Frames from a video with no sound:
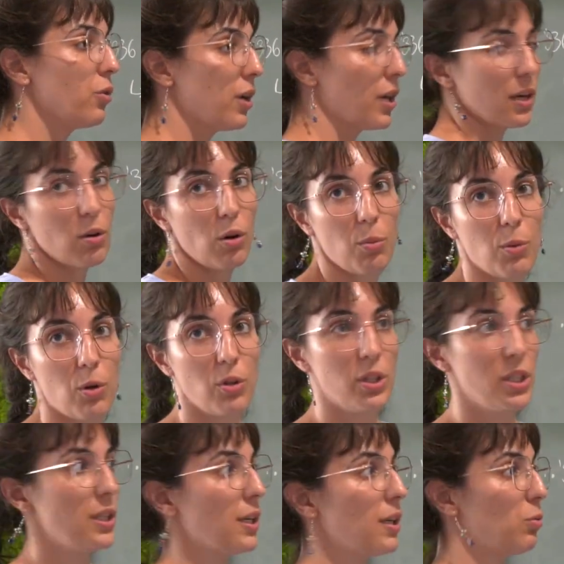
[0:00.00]
get a
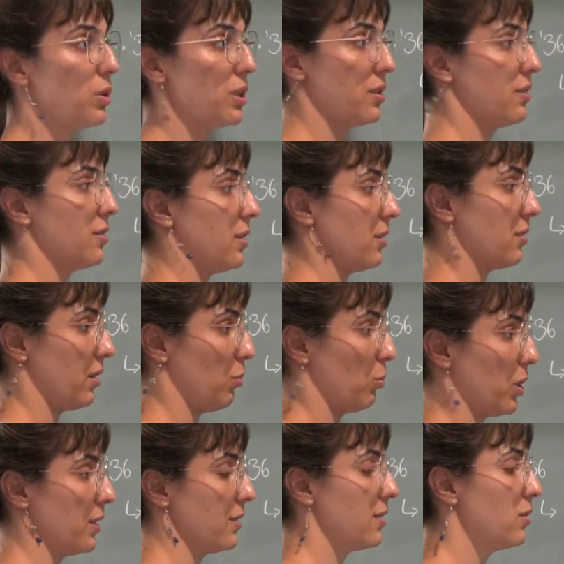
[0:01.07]
cohomology, which is the same one
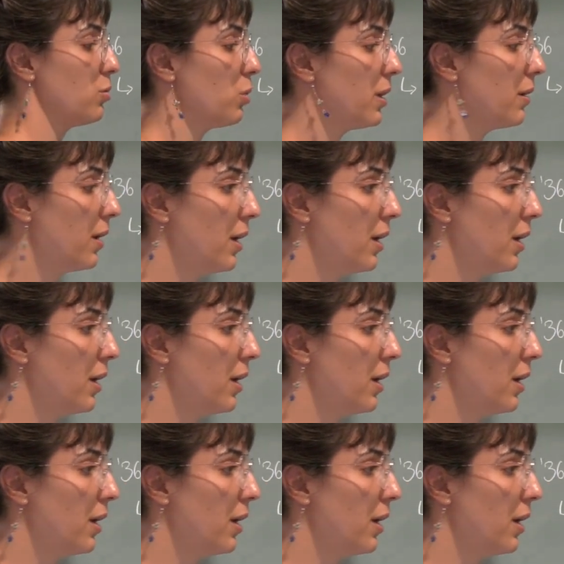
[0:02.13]
as this one,